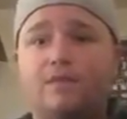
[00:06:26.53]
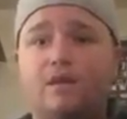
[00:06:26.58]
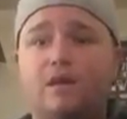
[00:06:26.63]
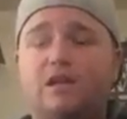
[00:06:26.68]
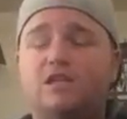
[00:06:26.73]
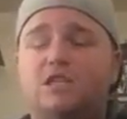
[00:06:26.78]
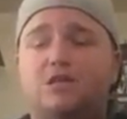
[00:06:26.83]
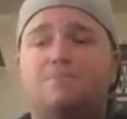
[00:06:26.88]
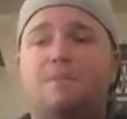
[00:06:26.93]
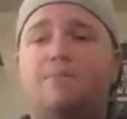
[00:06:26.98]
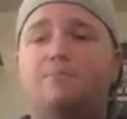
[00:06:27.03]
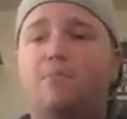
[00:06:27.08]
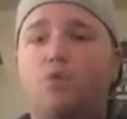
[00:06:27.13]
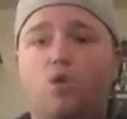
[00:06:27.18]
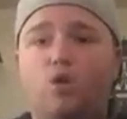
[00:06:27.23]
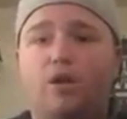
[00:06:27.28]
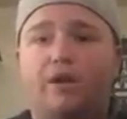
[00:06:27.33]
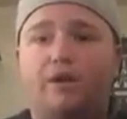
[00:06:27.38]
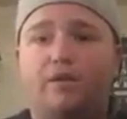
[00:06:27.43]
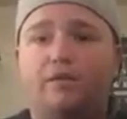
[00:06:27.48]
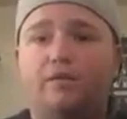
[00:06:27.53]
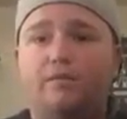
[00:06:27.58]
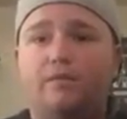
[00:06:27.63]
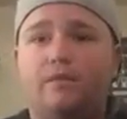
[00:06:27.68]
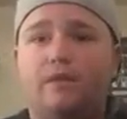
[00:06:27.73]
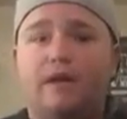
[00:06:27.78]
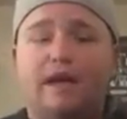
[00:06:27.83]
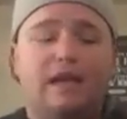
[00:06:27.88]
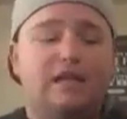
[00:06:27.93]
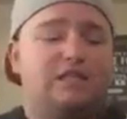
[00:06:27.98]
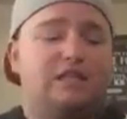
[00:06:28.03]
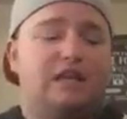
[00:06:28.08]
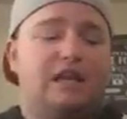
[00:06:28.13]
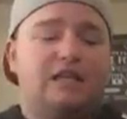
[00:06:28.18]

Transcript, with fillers: cause it's been boring. It's